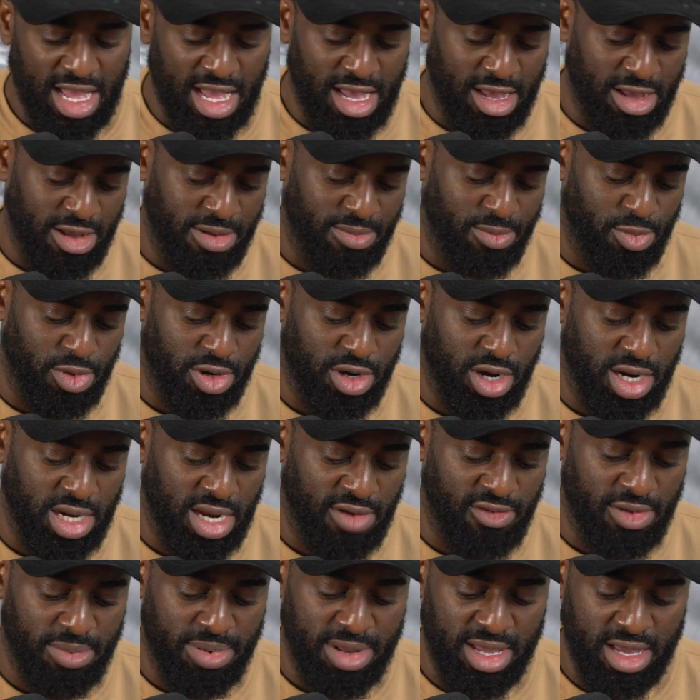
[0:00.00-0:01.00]
Um, we've got
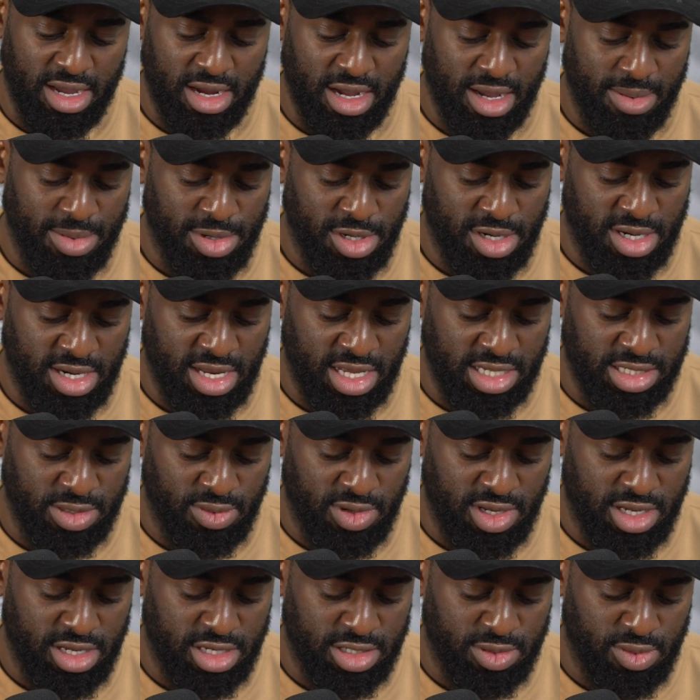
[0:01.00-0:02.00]
another player coming on next
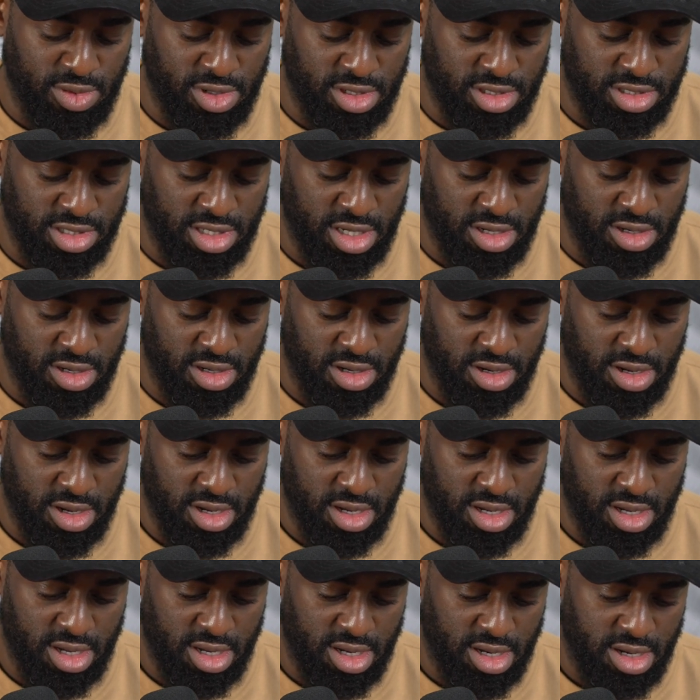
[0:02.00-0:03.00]
week as well, so
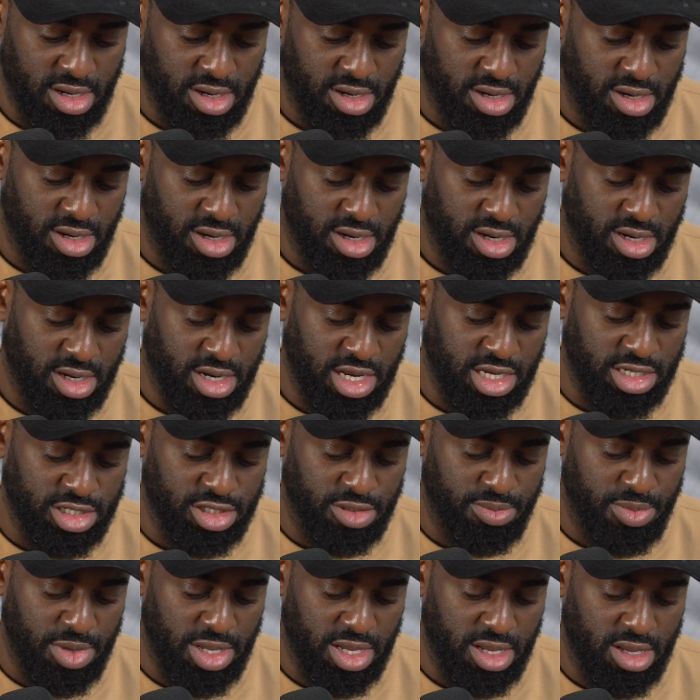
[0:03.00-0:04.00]
that
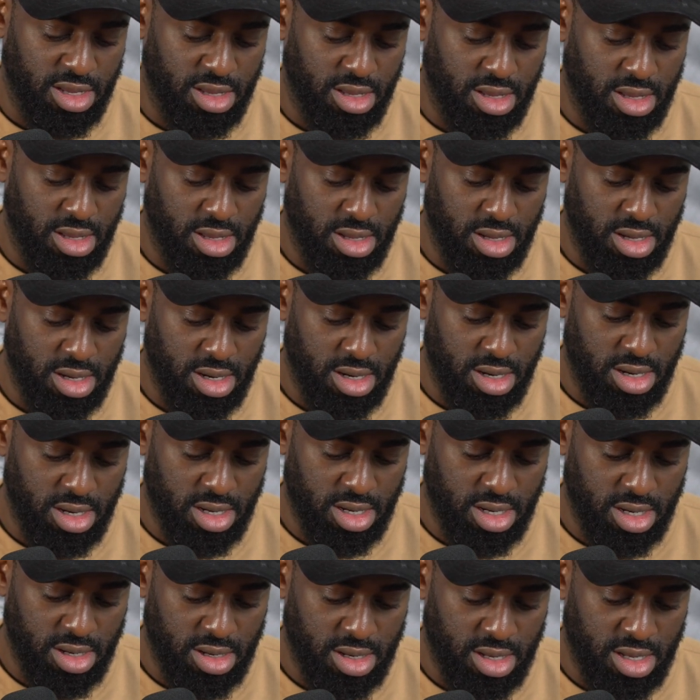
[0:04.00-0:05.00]
should be good.
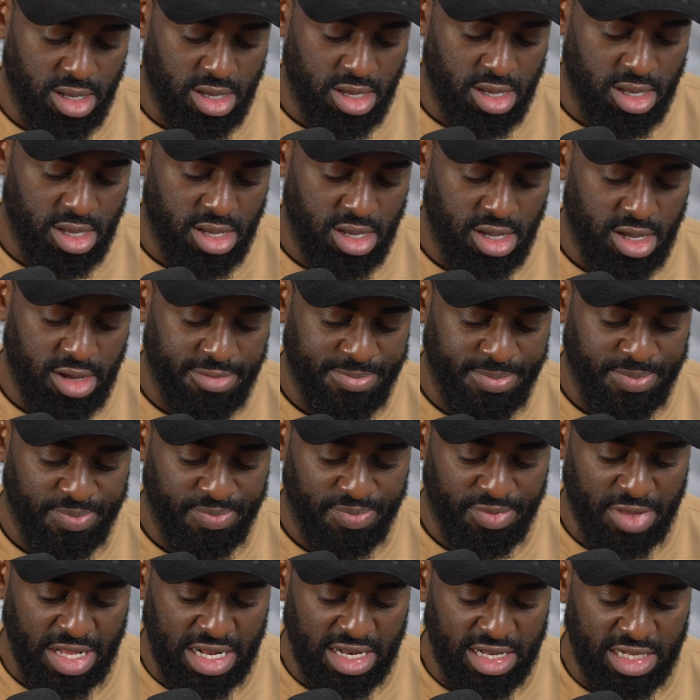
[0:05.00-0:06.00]
Uh,
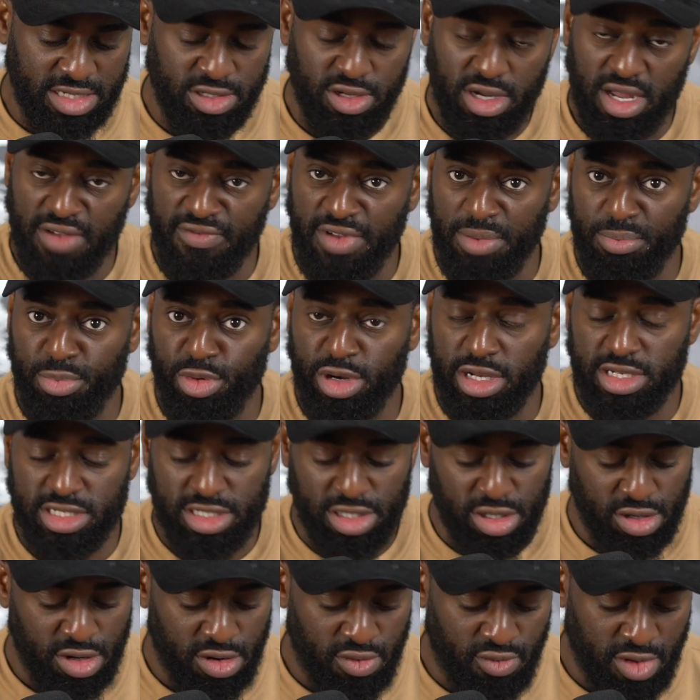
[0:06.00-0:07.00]
let's look at
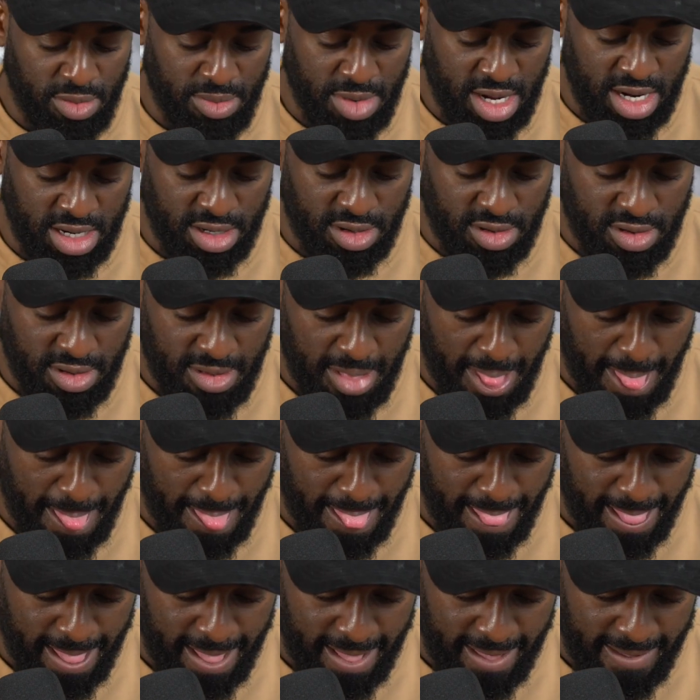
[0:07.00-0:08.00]
Fabrizio Romano.
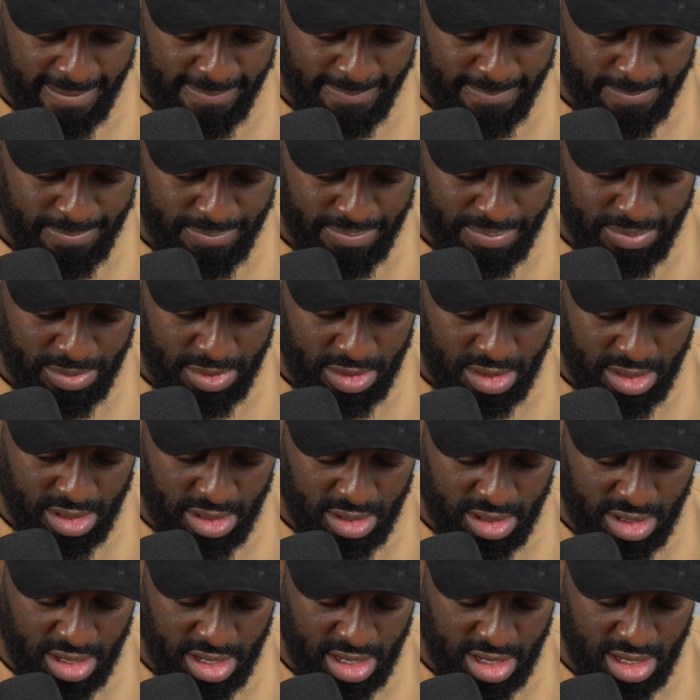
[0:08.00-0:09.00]

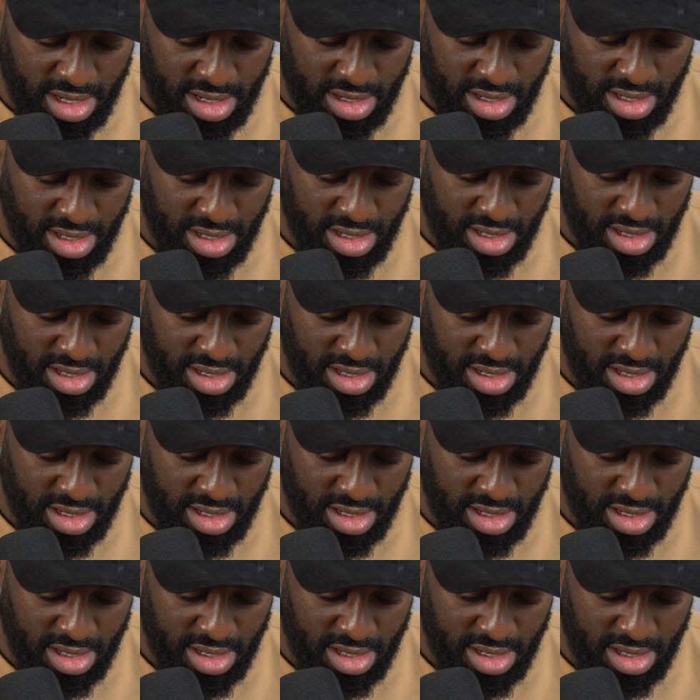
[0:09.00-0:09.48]
Okay.